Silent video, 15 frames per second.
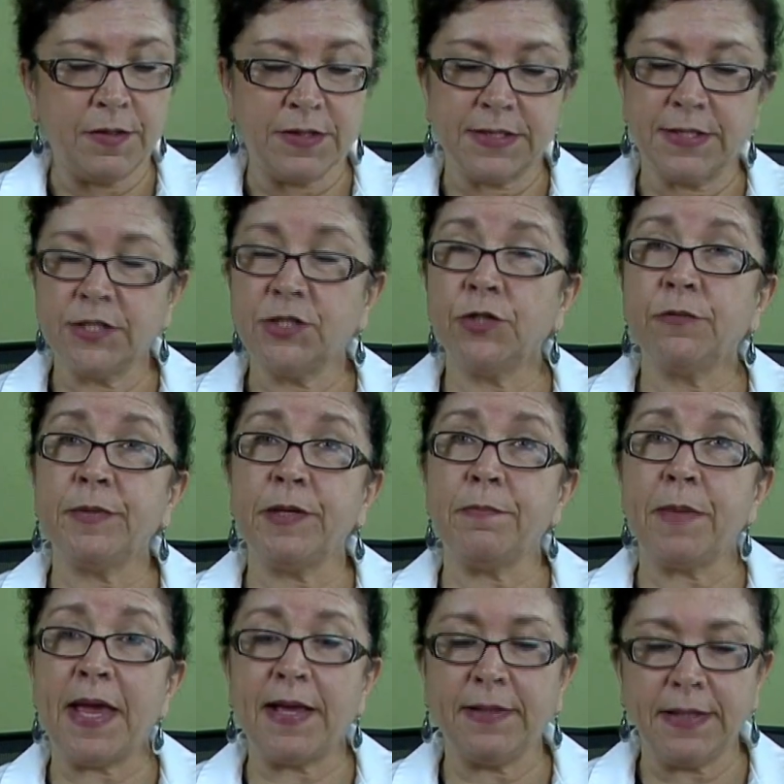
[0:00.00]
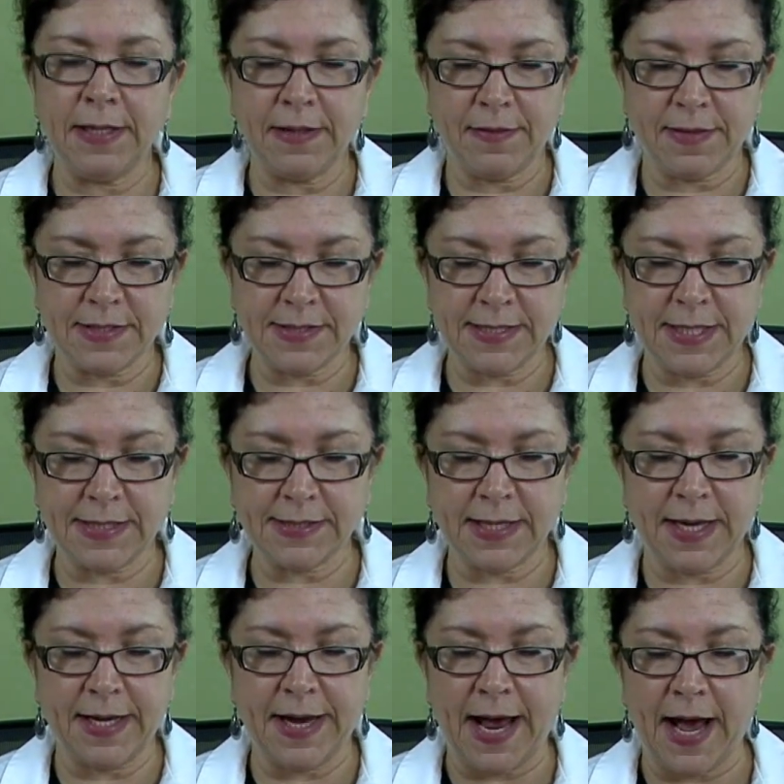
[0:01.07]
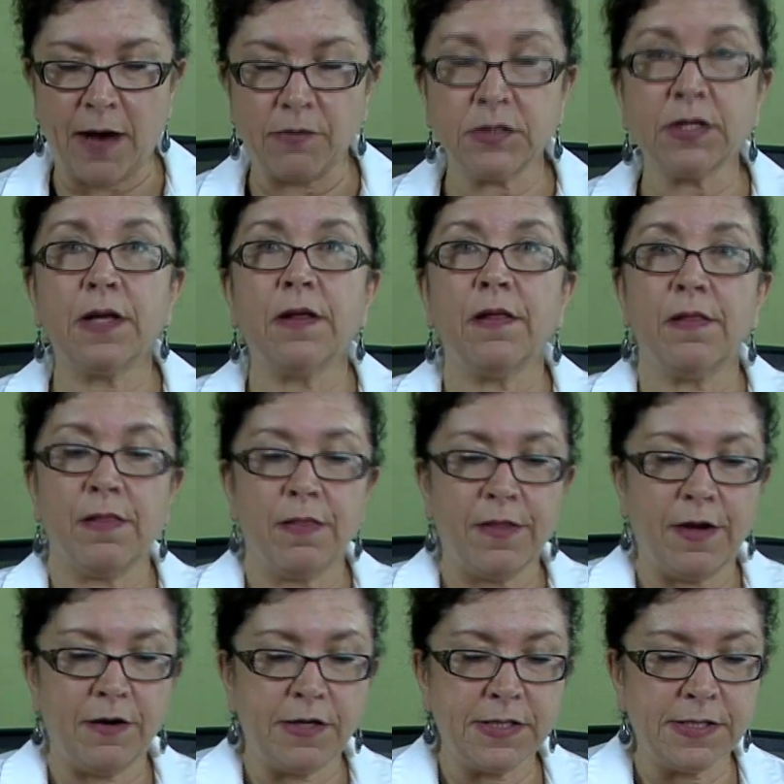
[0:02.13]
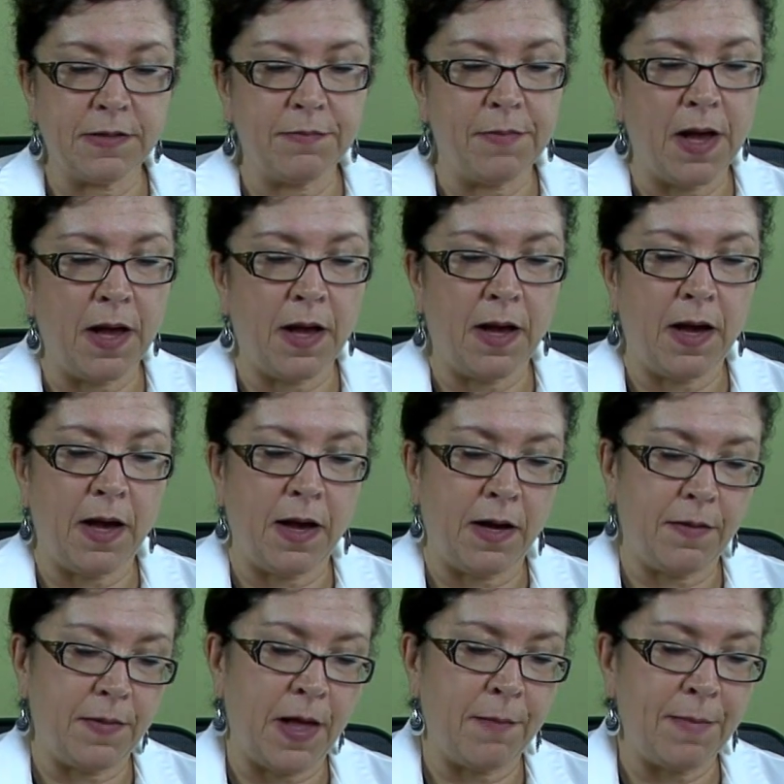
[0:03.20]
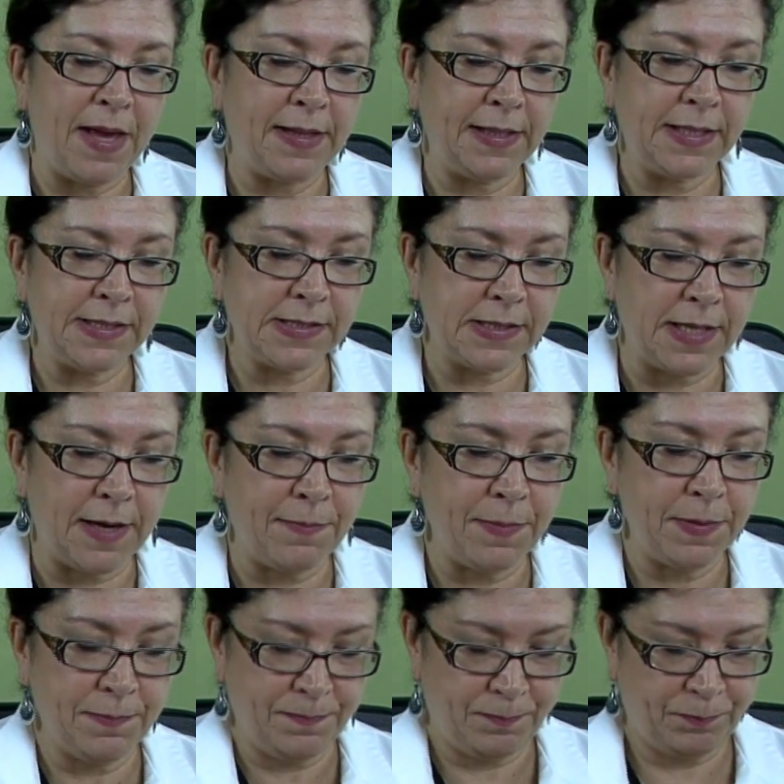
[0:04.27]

Since you'll be mailing this test kit out, there is a mailing slip.